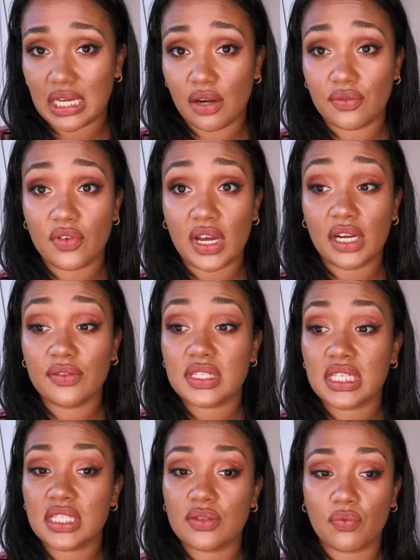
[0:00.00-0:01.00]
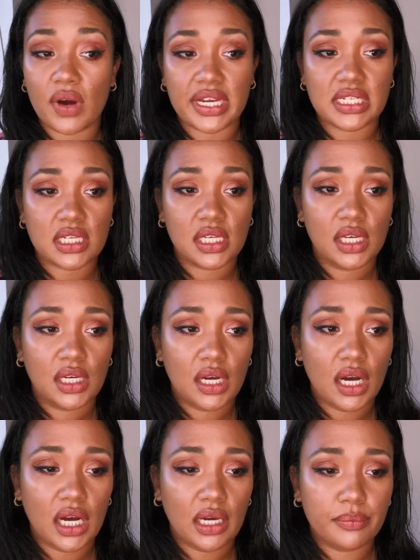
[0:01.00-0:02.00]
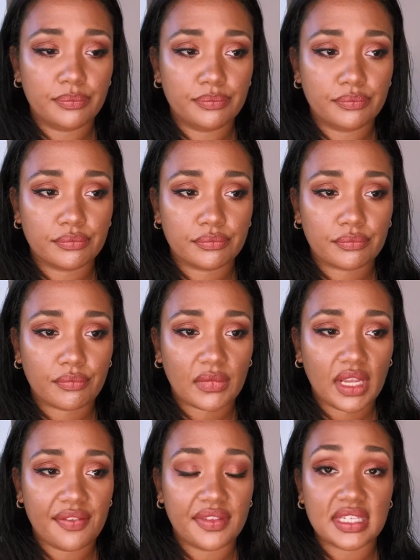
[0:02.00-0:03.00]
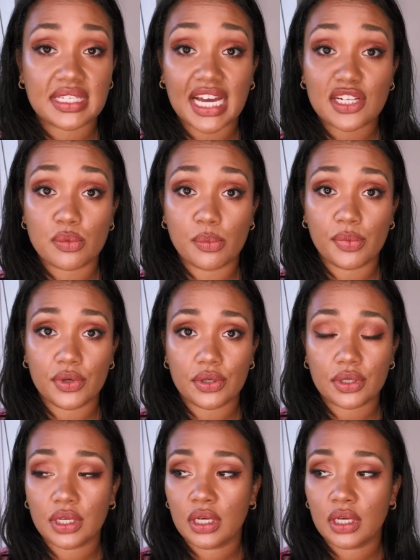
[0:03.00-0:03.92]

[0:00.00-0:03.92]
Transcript: And I've since read in the attachment book.